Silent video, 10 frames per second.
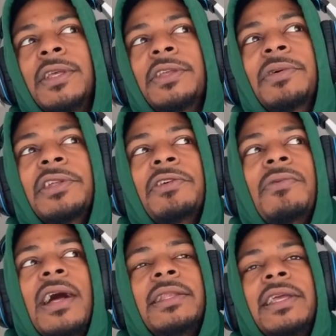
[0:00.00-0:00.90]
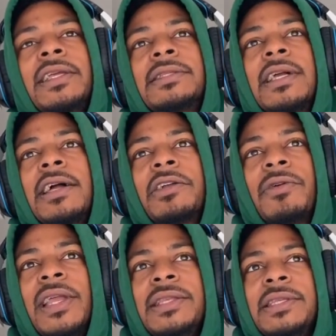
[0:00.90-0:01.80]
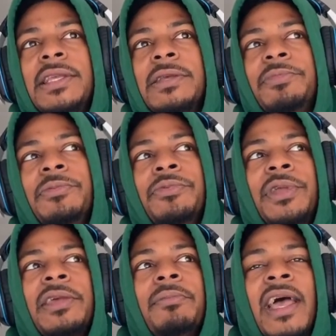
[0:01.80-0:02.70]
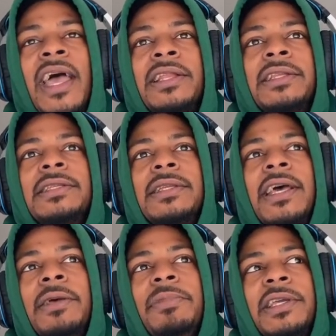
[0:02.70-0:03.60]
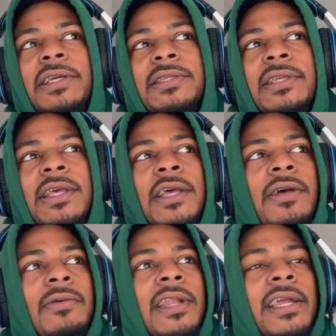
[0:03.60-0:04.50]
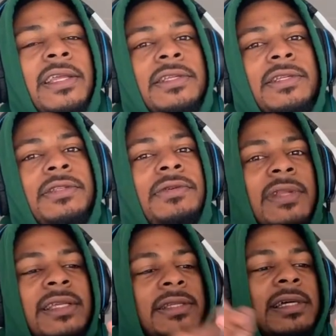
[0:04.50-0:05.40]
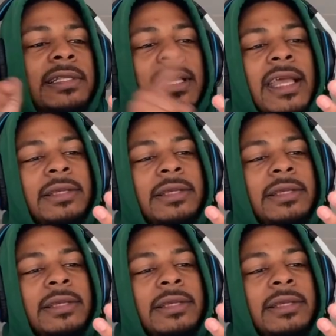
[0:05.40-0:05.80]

You want to know why dating's gotten crazy and people get mad and this and that? Because when I can just do this all day,